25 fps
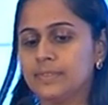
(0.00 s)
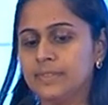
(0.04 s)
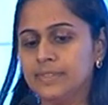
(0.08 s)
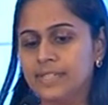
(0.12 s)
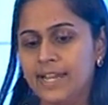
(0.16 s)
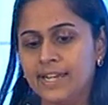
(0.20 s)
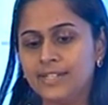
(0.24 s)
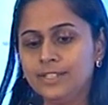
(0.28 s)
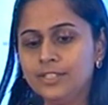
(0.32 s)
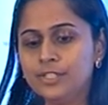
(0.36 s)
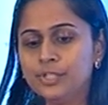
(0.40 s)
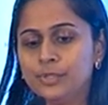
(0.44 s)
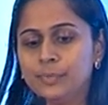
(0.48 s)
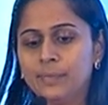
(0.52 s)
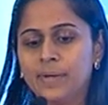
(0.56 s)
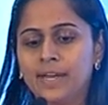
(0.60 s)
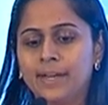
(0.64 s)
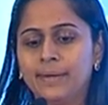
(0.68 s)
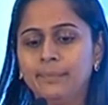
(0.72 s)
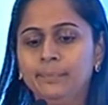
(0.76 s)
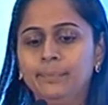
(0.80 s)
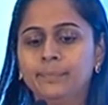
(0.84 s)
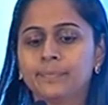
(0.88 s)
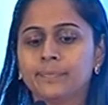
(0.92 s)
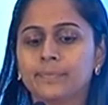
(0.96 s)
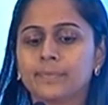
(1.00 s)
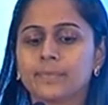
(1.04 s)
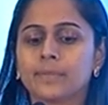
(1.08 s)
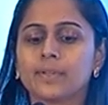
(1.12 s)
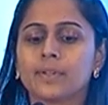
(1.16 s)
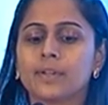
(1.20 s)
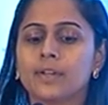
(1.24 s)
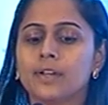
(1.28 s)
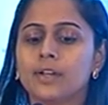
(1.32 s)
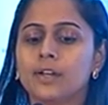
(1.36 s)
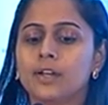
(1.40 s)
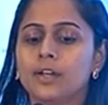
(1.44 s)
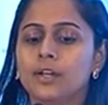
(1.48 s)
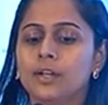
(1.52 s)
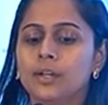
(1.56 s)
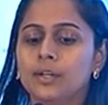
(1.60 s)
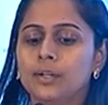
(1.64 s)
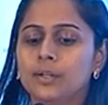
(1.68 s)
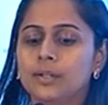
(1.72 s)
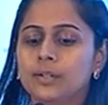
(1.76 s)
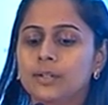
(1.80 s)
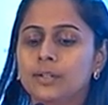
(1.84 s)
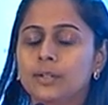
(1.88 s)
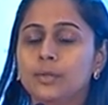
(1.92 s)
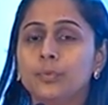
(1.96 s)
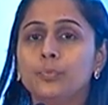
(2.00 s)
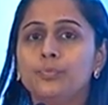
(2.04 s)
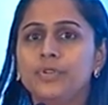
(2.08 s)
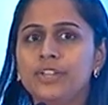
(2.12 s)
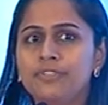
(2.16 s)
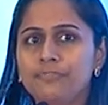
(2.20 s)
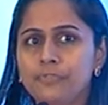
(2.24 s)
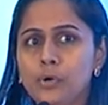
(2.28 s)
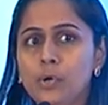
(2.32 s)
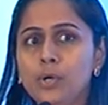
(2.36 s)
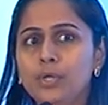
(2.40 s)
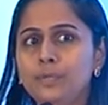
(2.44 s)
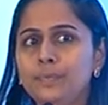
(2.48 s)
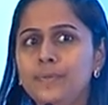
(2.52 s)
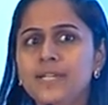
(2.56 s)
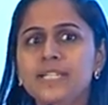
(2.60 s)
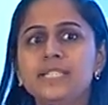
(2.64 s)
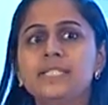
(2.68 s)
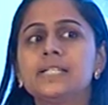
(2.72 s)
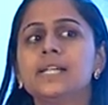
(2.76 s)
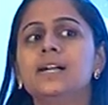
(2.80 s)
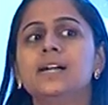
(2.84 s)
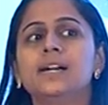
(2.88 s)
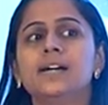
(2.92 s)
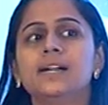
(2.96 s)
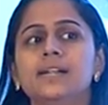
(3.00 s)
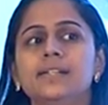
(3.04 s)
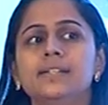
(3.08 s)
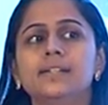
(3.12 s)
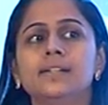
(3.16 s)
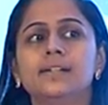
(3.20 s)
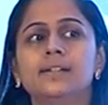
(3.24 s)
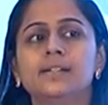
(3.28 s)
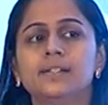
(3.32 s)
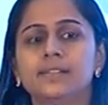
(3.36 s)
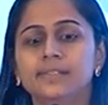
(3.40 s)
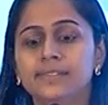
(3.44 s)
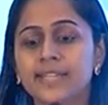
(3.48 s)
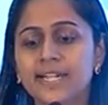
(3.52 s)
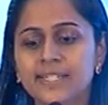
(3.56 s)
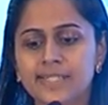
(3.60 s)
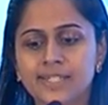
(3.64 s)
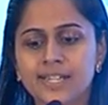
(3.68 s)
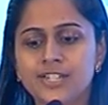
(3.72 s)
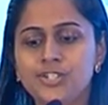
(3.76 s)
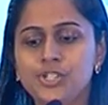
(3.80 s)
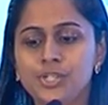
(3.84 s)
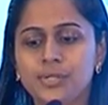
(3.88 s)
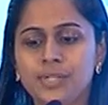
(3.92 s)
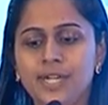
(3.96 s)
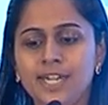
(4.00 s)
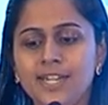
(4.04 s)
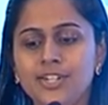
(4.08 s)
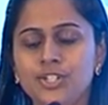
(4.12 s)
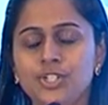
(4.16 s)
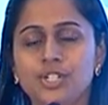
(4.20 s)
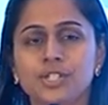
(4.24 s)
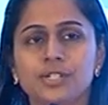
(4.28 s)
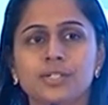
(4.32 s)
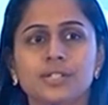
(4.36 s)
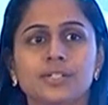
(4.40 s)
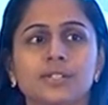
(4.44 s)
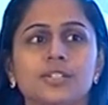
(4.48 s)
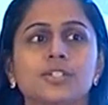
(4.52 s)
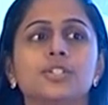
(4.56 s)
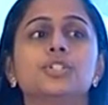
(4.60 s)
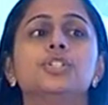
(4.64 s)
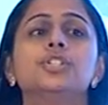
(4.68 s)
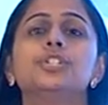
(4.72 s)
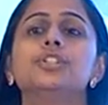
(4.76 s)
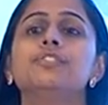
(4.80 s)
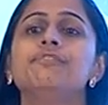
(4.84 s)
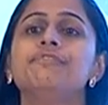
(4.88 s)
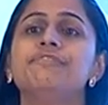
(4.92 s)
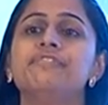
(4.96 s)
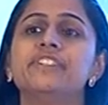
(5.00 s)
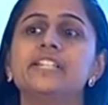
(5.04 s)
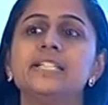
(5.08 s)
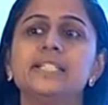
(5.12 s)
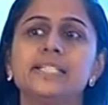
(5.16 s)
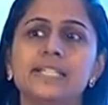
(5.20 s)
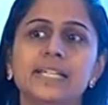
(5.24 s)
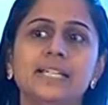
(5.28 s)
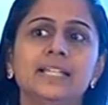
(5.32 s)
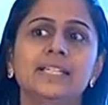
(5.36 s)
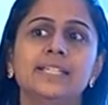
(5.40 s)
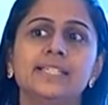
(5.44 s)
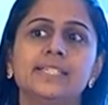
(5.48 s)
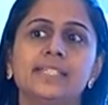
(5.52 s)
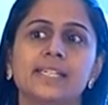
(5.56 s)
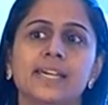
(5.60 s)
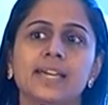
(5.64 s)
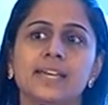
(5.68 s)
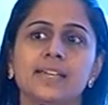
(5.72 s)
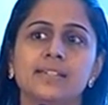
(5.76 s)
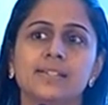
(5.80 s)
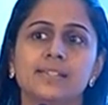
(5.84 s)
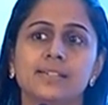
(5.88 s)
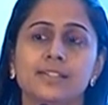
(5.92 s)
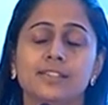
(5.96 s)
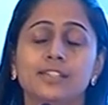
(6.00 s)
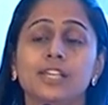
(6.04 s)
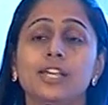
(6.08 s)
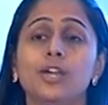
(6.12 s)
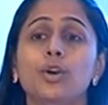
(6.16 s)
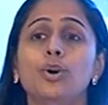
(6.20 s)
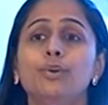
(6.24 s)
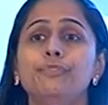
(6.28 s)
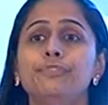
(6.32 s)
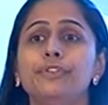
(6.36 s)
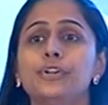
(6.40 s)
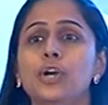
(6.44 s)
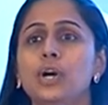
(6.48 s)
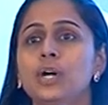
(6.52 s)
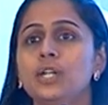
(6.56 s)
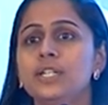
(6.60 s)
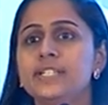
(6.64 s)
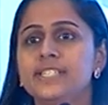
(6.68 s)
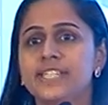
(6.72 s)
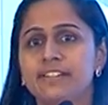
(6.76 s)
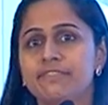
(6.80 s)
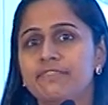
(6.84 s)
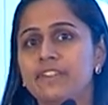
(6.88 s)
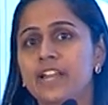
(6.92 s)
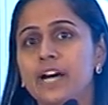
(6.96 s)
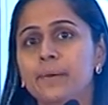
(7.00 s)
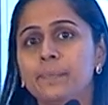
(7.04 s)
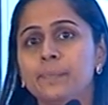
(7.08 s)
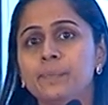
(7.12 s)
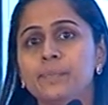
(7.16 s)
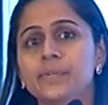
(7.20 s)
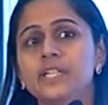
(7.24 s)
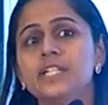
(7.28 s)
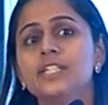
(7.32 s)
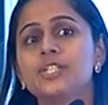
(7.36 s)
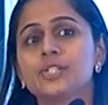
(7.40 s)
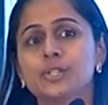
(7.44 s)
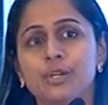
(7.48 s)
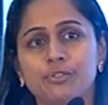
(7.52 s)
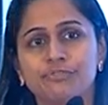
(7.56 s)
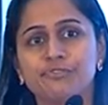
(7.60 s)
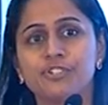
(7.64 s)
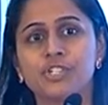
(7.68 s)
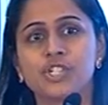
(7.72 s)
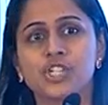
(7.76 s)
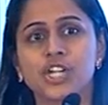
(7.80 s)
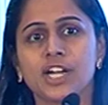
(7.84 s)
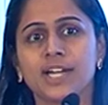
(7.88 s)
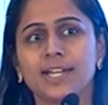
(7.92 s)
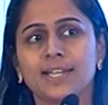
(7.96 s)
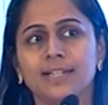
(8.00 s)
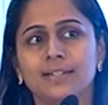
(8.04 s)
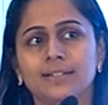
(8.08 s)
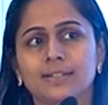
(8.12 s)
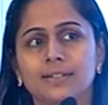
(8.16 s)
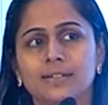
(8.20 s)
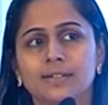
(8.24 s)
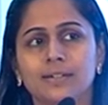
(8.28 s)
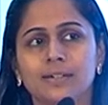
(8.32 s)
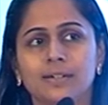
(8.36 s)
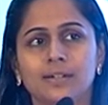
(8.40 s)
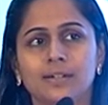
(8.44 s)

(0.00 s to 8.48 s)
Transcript: Thank you, ma'am. We've always heard that education should facilitate the overall development of a child